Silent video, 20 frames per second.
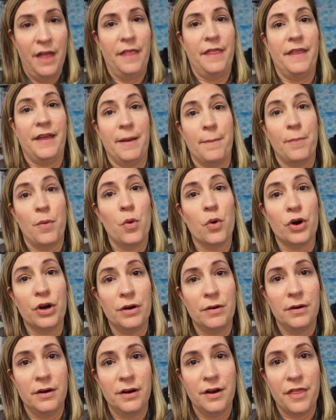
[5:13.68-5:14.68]
the
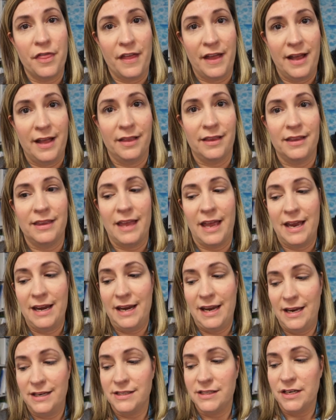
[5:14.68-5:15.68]
important thing that they
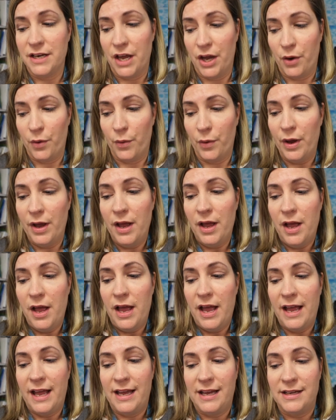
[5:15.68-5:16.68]
need to know
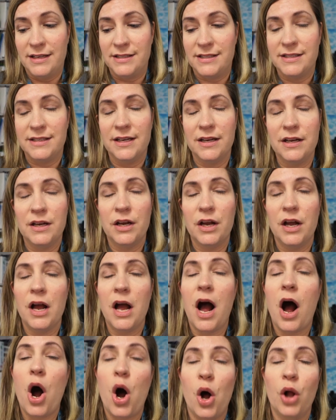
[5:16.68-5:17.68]
is
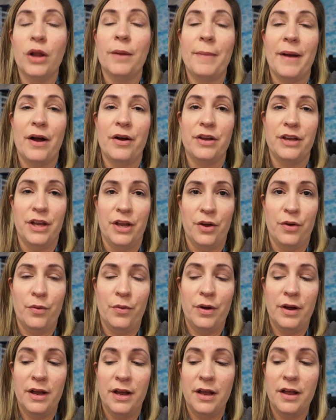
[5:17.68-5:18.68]
all about you.
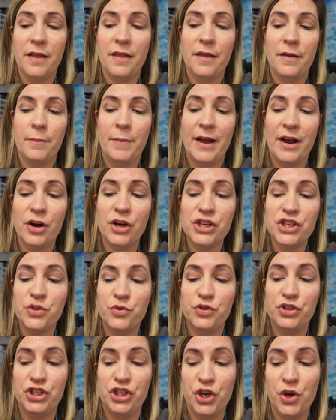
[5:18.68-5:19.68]

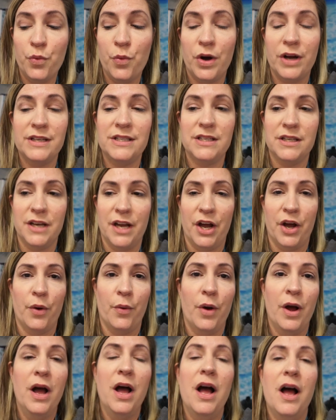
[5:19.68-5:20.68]
Parents do want to
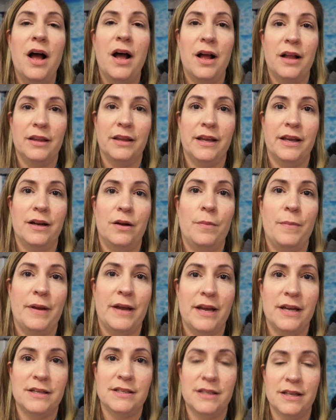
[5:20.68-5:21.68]
know a little
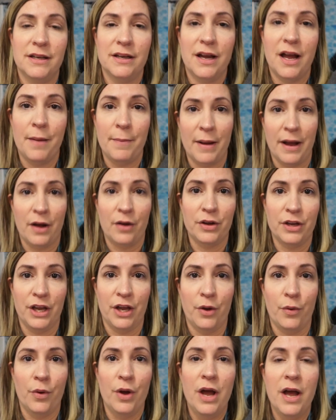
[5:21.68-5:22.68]
bit about
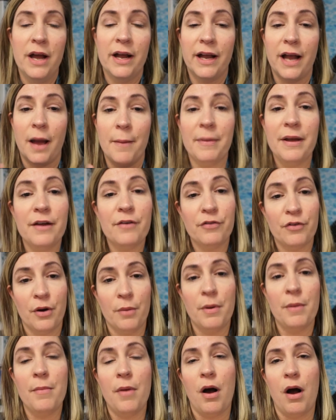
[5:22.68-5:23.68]
you. Coming
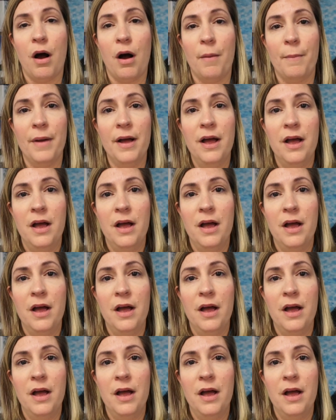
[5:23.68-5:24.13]
from a mom